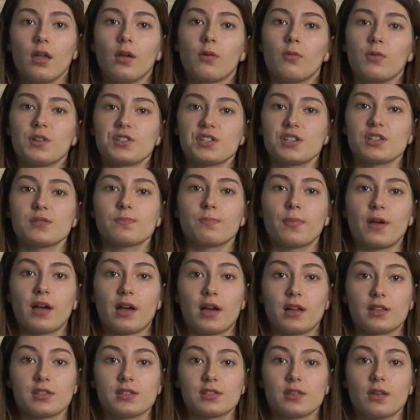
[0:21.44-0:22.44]
which is
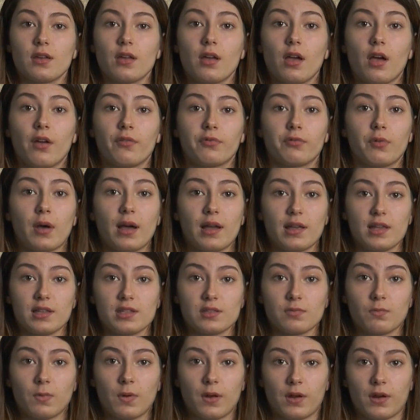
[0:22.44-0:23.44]
part of
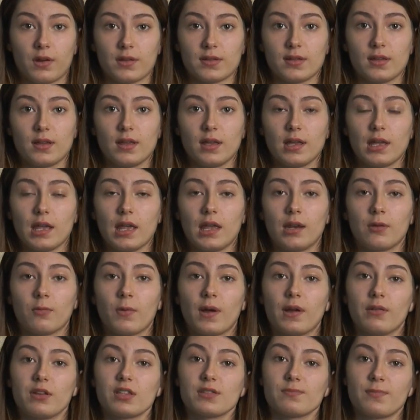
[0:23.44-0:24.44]
Wyeth's world and
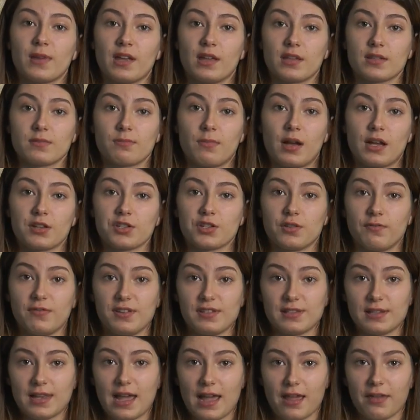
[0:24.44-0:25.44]
where he spent much of
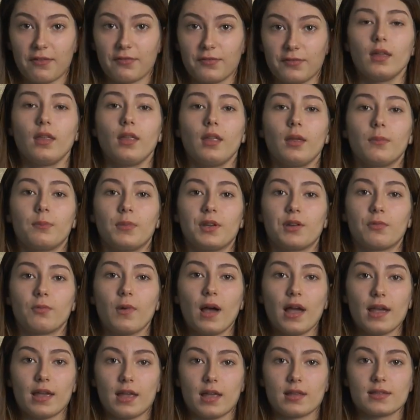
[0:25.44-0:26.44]
his life. But
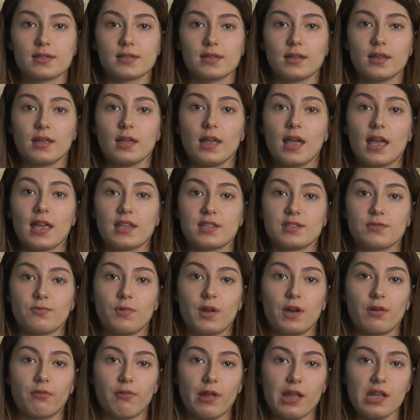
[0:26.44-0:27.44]
Wyeth has
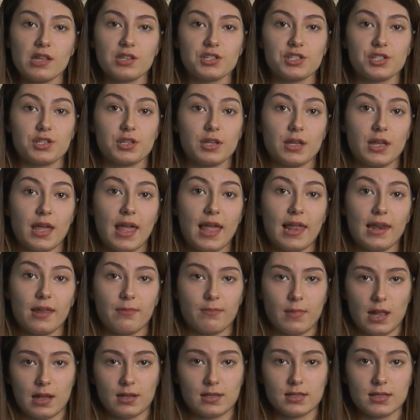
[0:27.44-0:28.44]
rearranged the
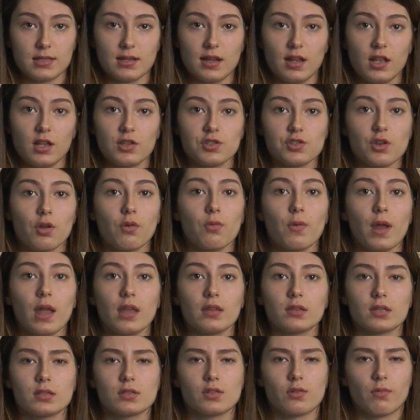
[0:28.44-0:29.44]
elements to
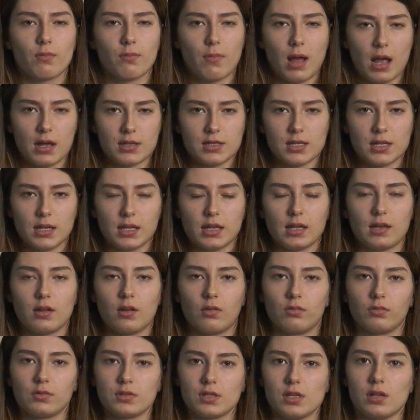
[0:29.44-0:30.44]
create a dramatic and
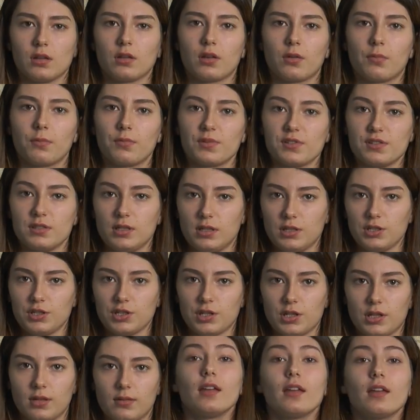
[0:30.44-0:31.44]
haunting
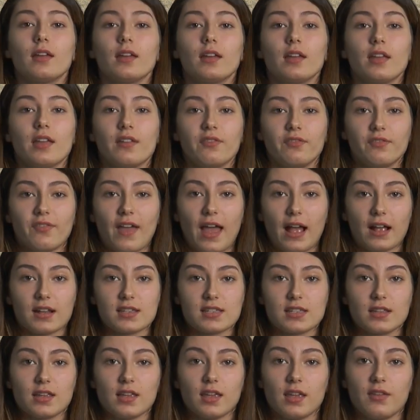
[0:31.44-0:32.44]
composition. In
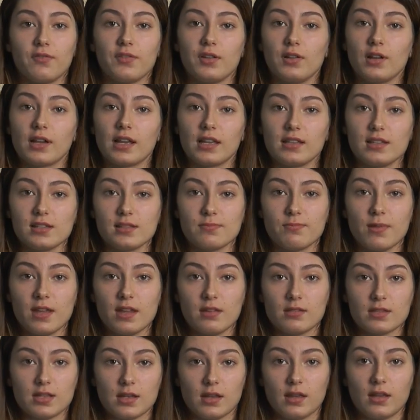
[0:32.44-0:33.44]
fact, if you look at this
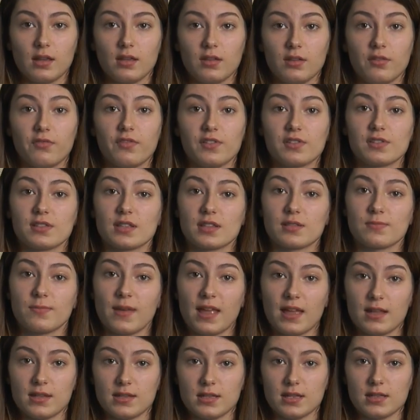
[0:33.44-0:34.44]
painting, you feel
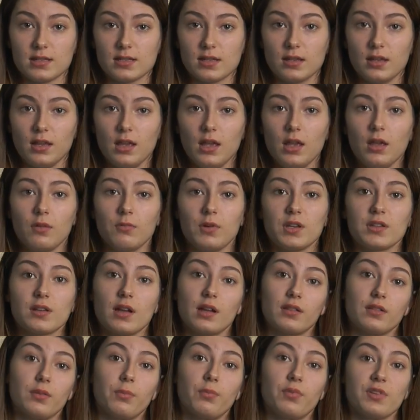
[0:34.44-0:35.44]
suspended,
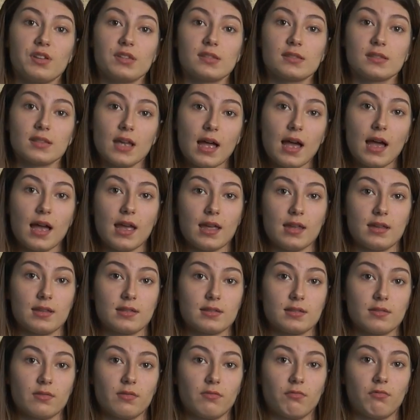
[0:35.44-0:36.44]
without a
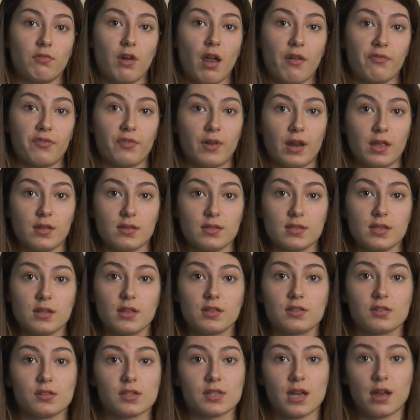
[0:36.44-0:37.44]
precise reference
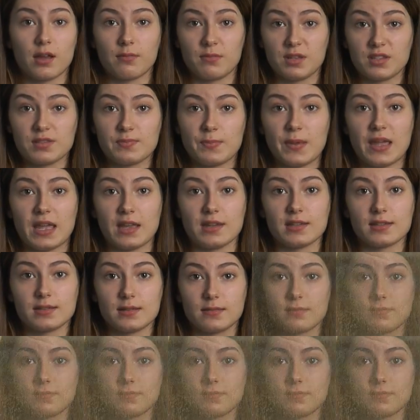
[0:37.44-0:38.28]
to time and space.